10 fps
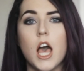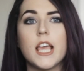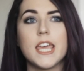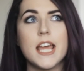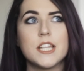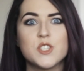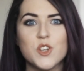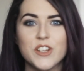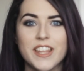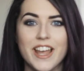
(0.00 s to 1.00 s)
Again,
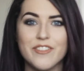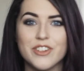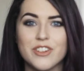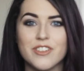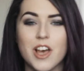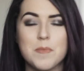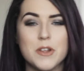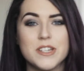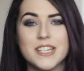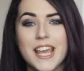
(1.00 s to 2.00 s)
sorry that I haven't
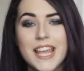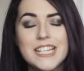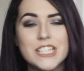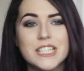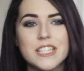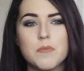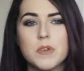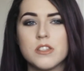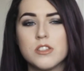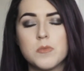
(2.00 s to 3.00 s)
uploaded in ages. I've
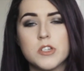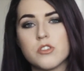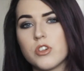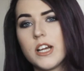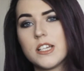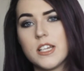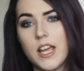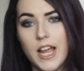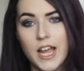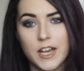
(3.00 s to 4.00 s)
been super distracted
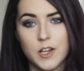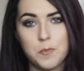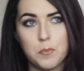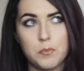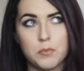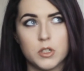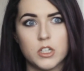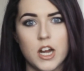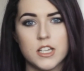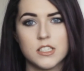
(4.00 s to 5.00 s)
and
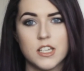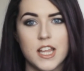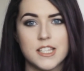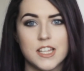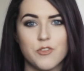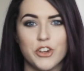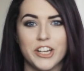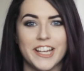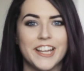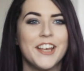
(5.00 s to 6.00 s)
procrastinating
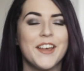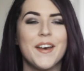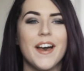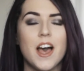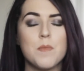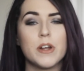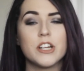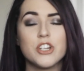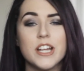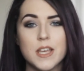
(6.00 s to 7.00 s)
really. Um, but I'm
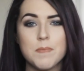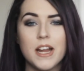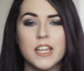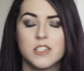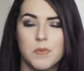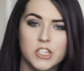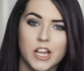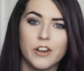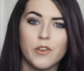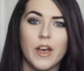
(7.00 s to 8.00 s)
going to try and get back into my
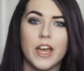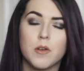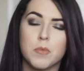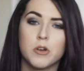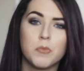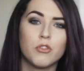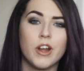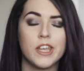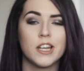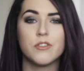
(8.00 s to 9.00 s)
channel and upload more
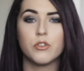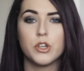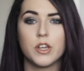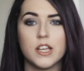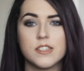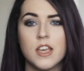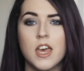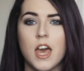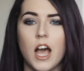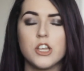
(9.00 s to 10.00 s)
regularly for you guys.
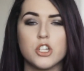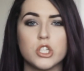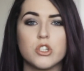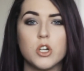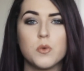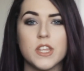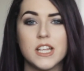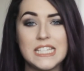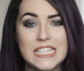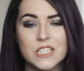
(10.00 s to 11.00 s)
I just struggle with
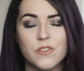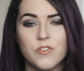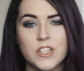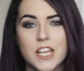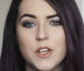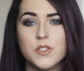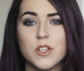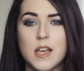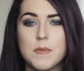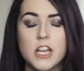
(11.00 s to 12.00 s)
ideas for videos,
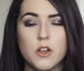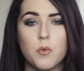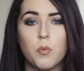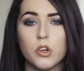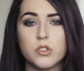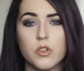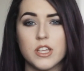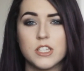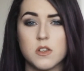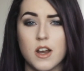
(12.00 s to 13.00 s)
so let me know what sort of
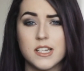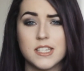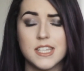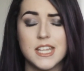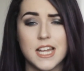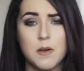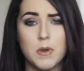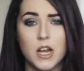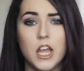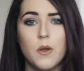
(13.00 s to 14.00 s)
things you'd like to see down
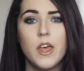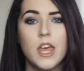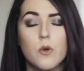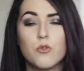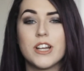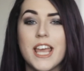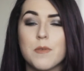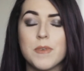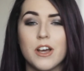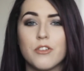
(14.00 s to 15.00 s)
below. It would really
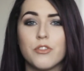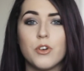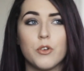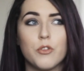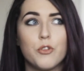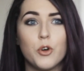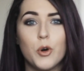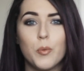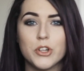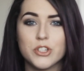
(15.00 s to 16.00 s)
help me out
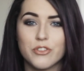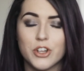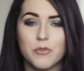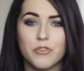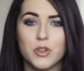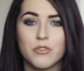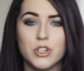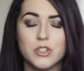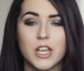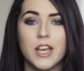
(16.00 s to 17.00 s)
for what to film for you in
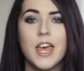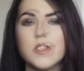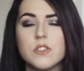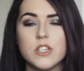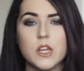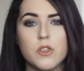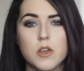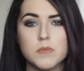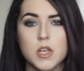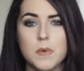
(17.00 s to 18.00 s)
future. Give this video a
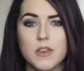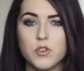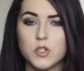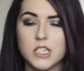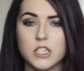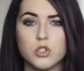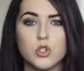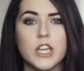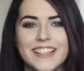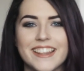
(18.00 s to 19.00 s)
thumbs up if you did
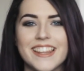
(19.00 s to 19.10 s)
enjoy it.